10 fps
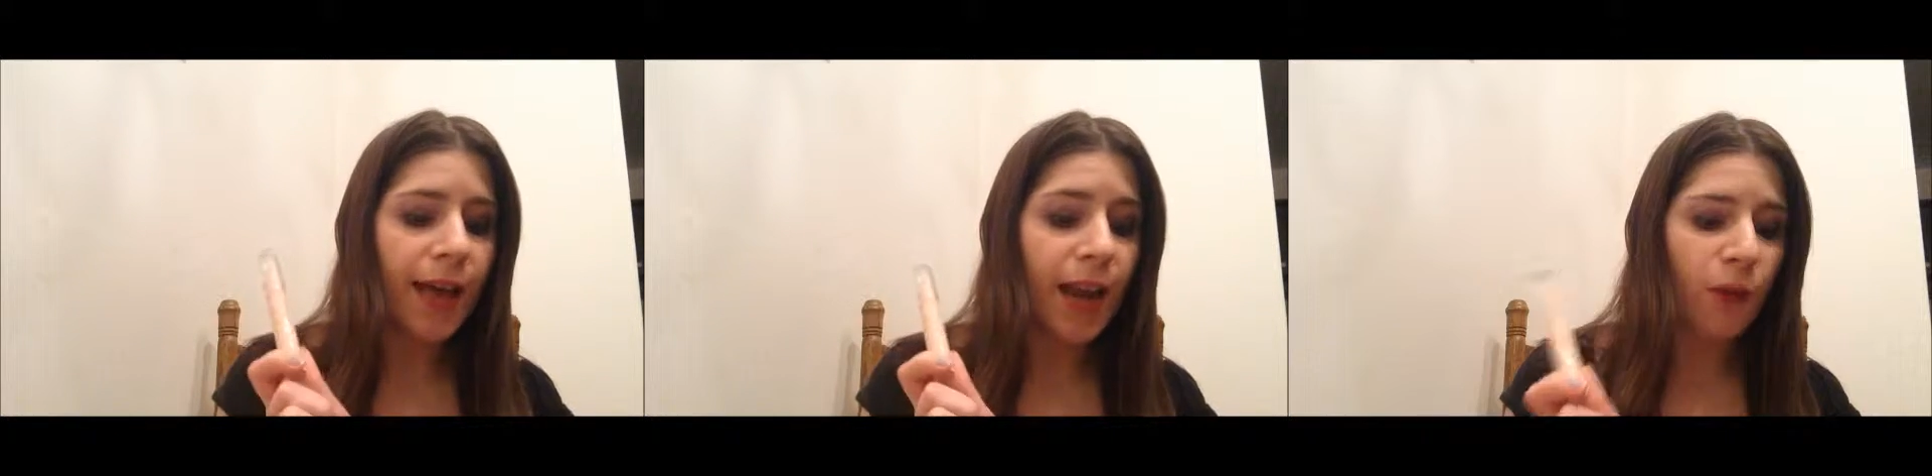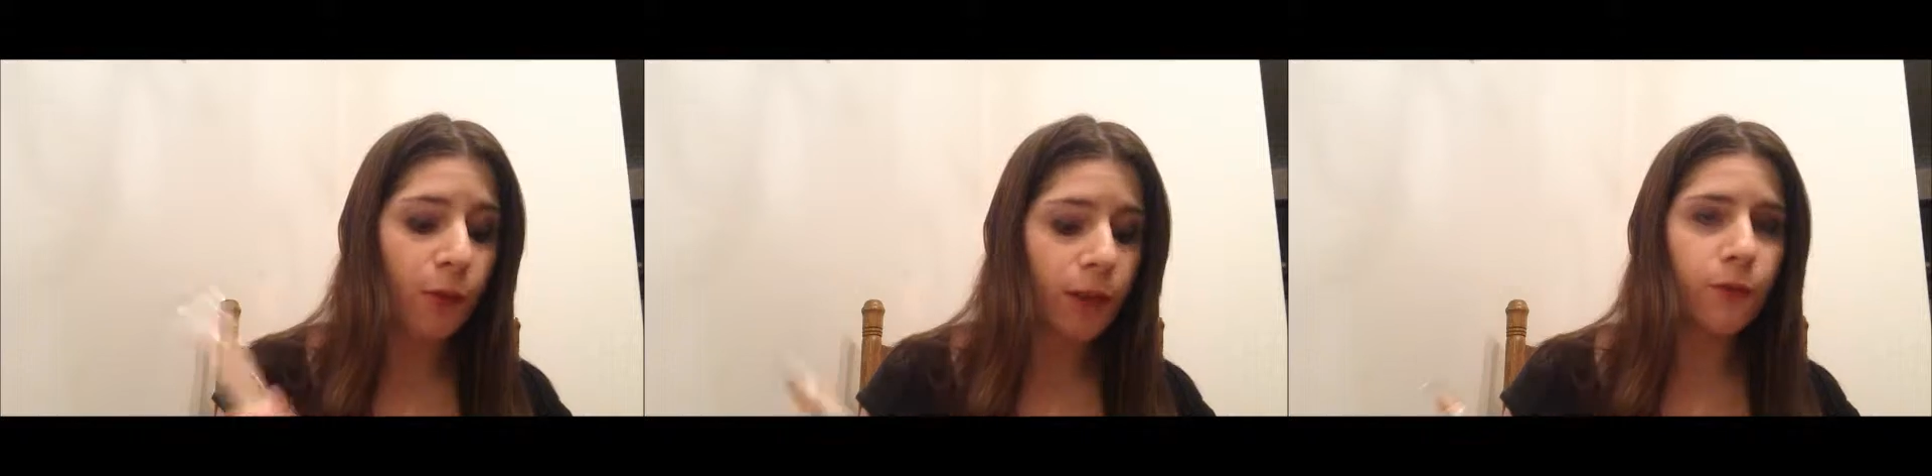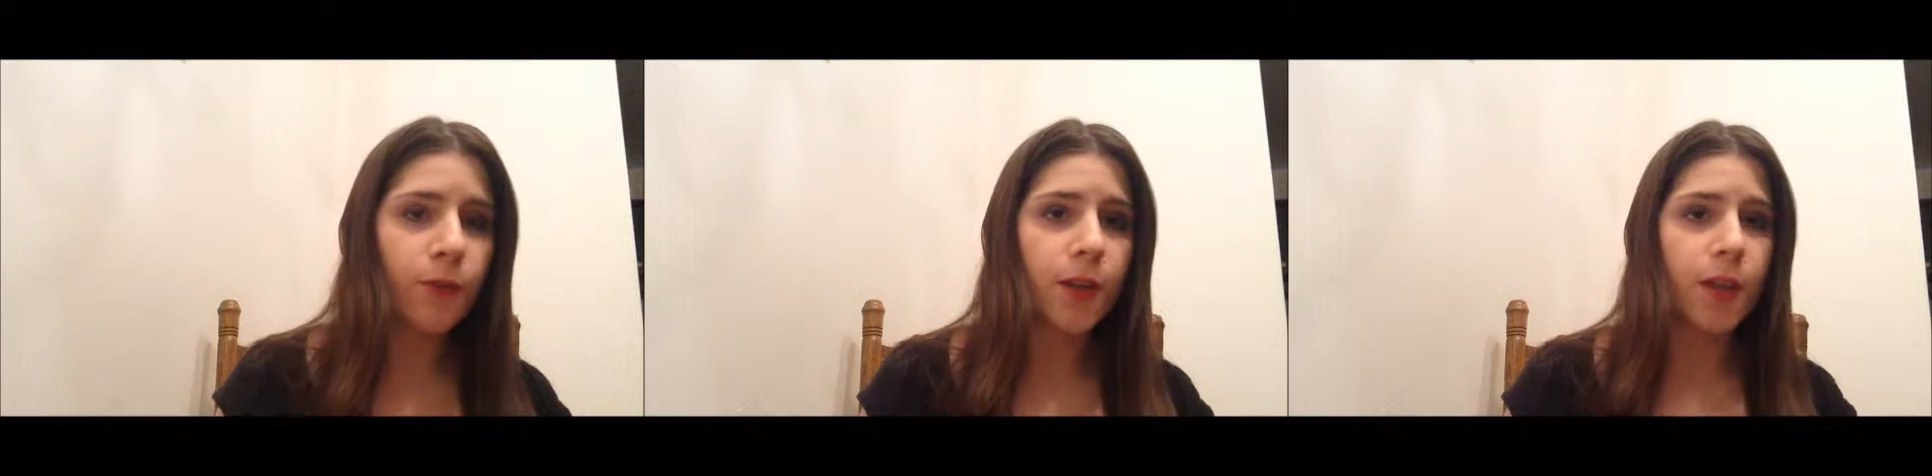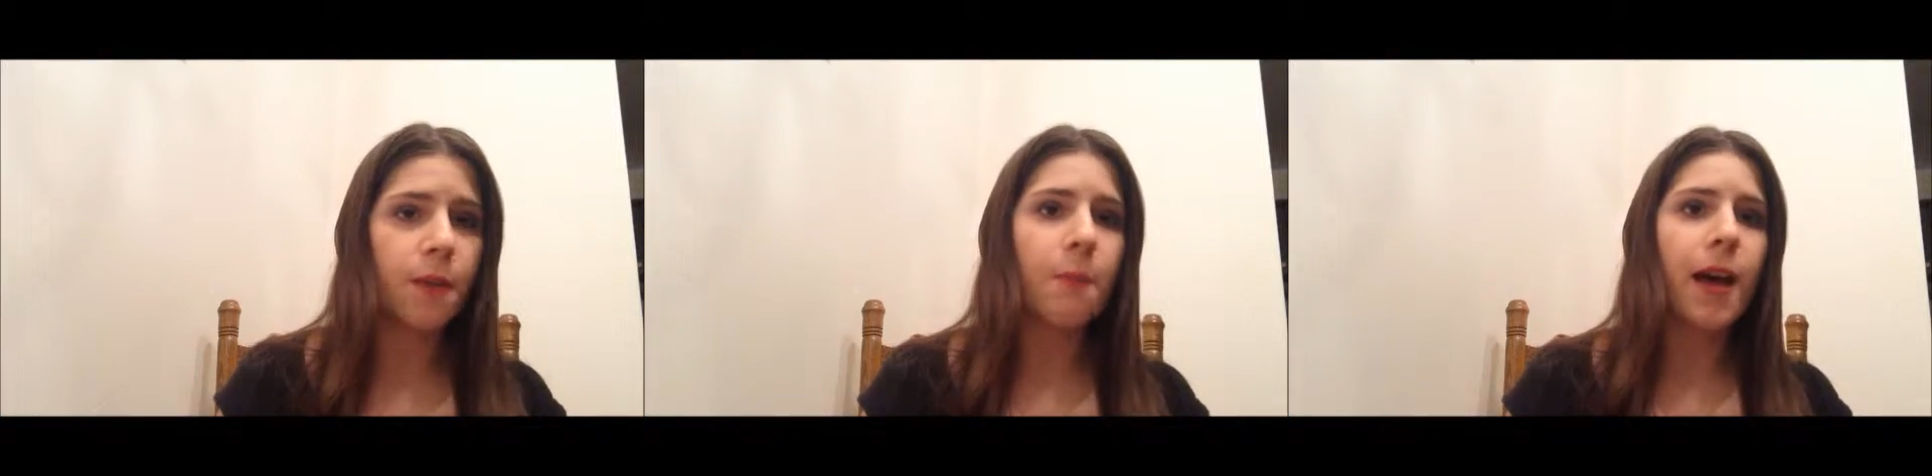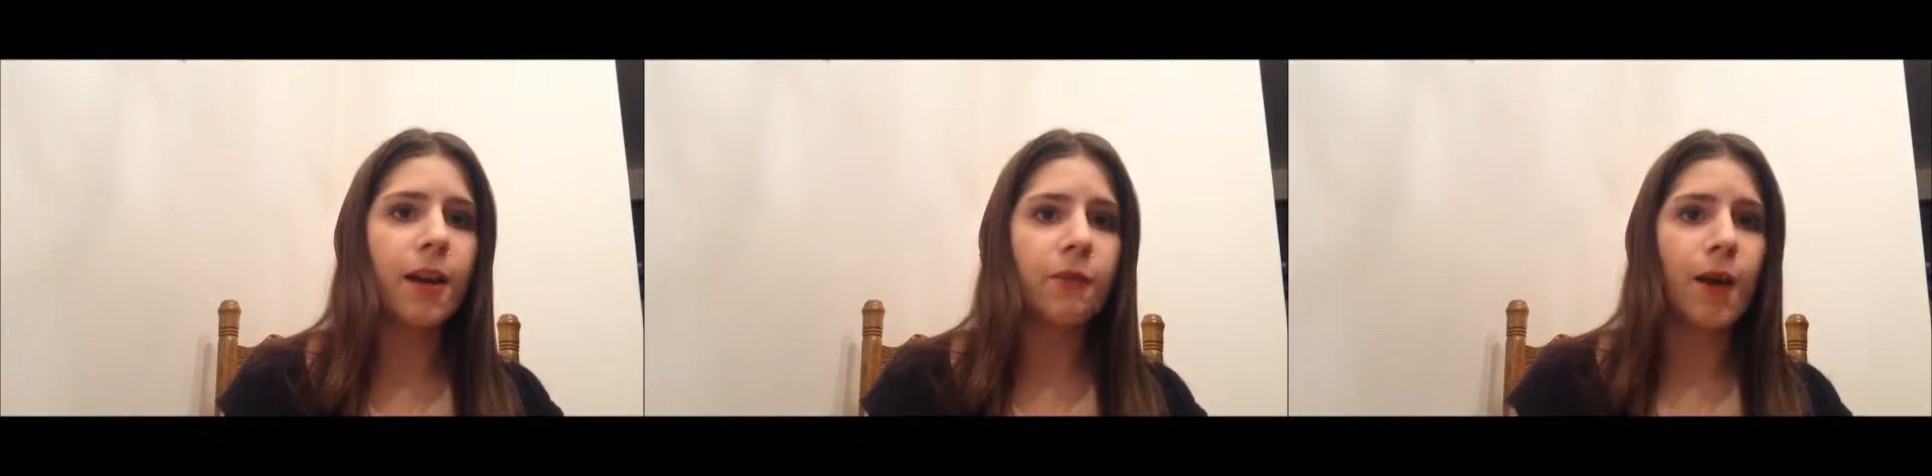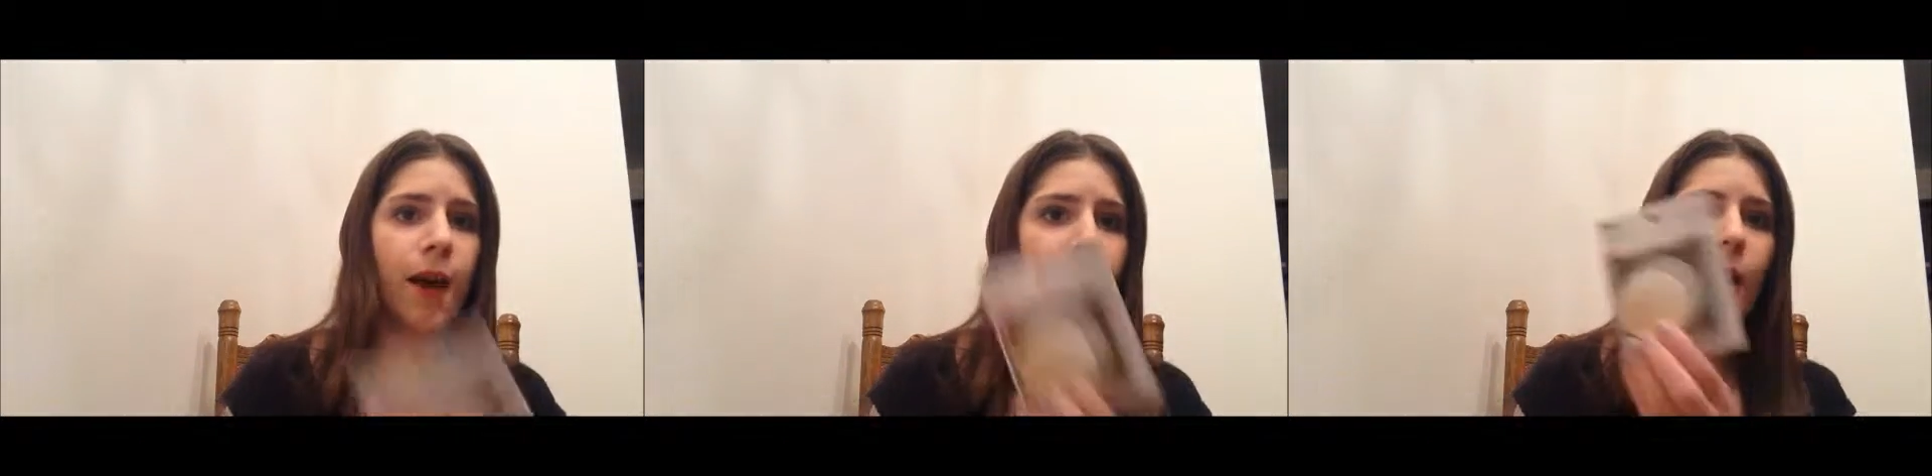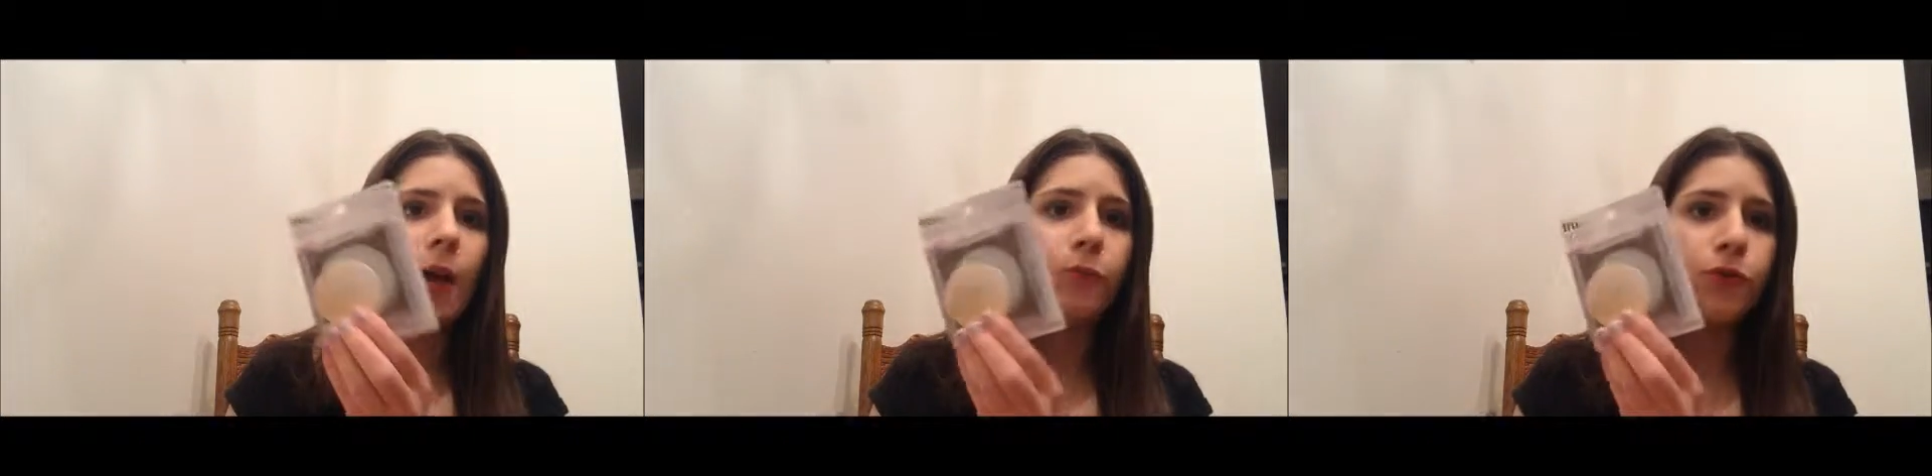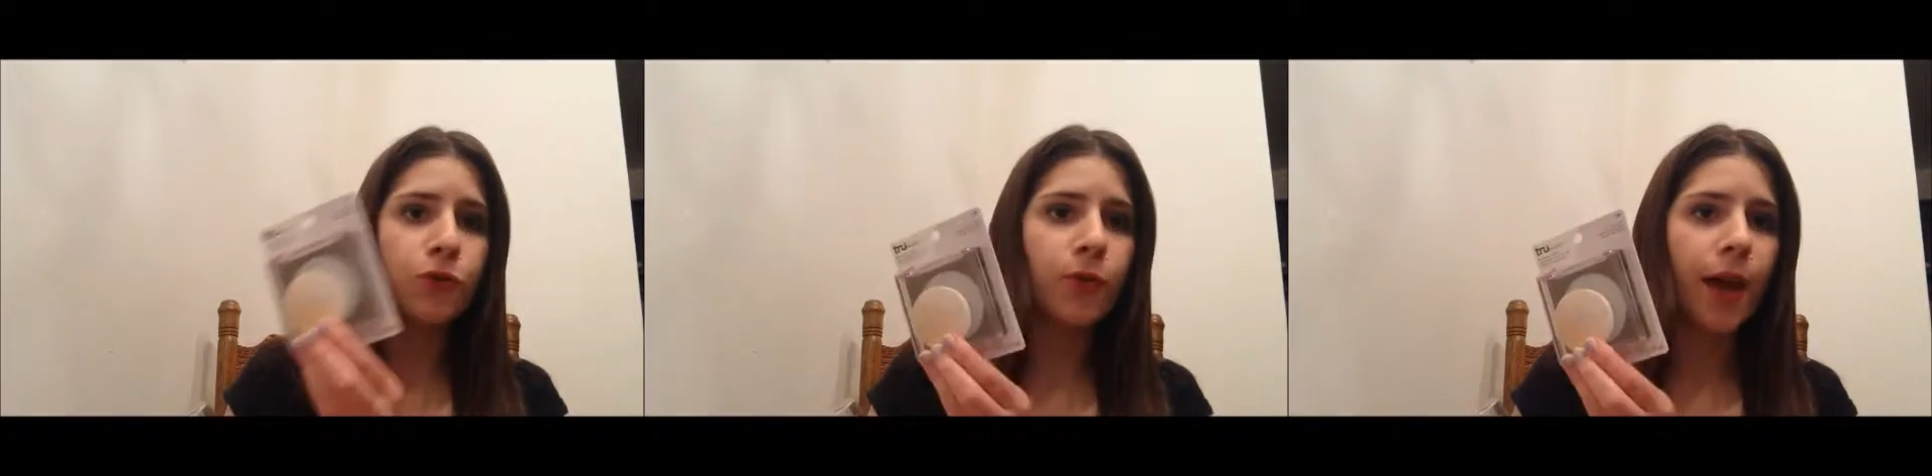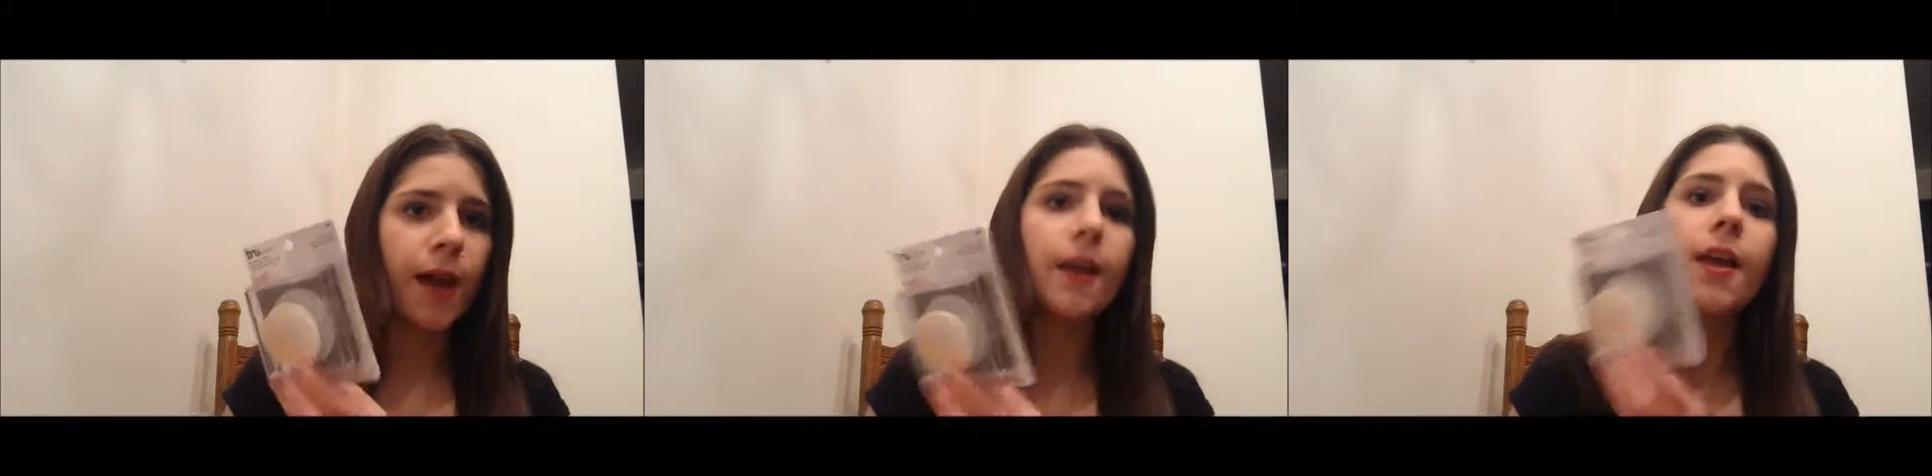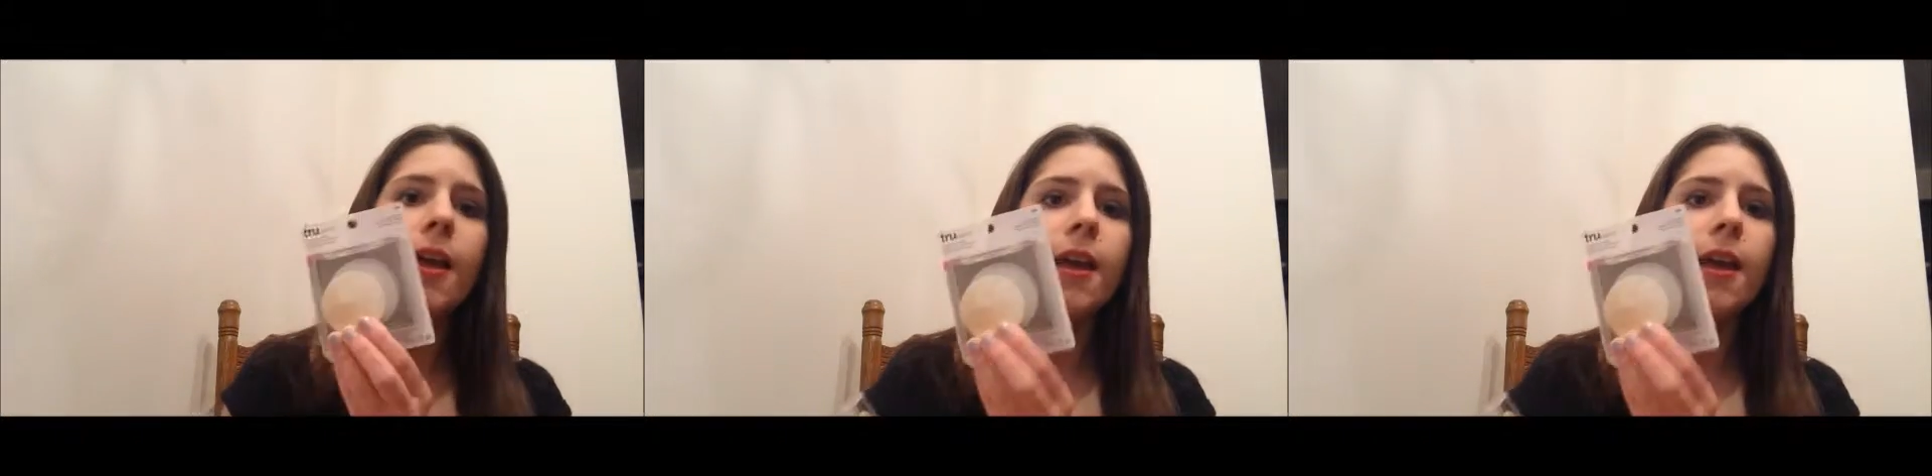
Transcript: and I really feel that the mattifier helped do that.